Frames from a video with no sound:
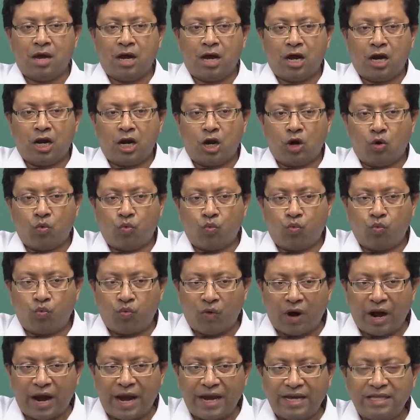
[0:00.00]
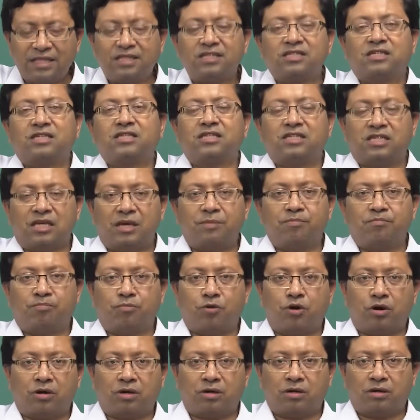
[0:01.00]
Now, why this is
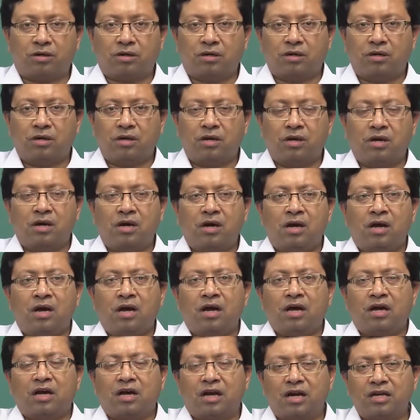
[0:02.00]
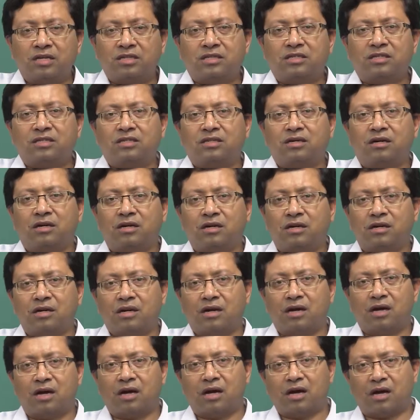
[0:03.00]
important? Consider
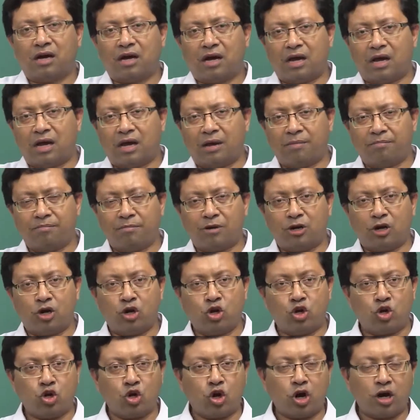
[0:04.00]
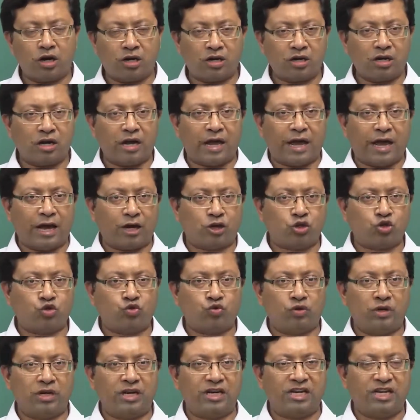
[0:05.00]
I am not
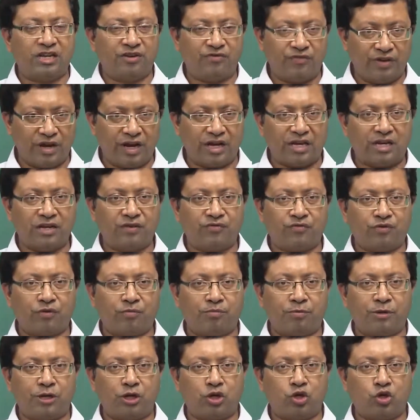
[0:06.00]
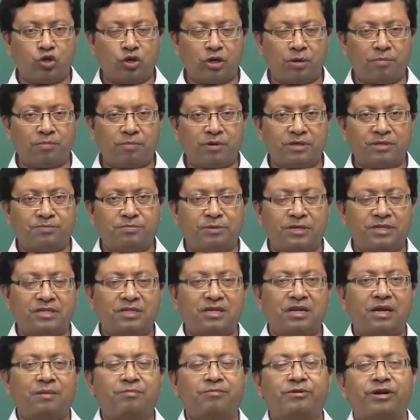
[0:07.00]
actually deviating from TQM, but
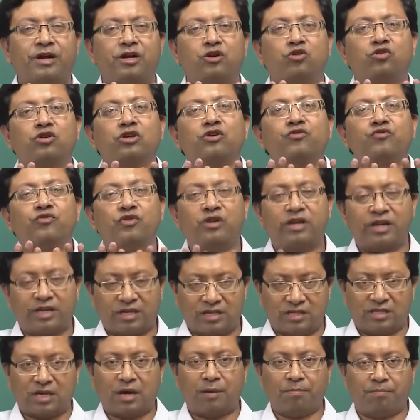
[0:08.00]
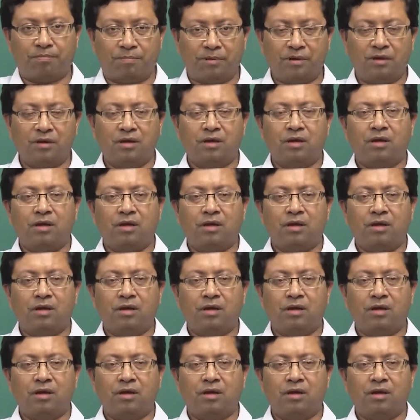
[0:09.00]
basically I am trying to give you an example.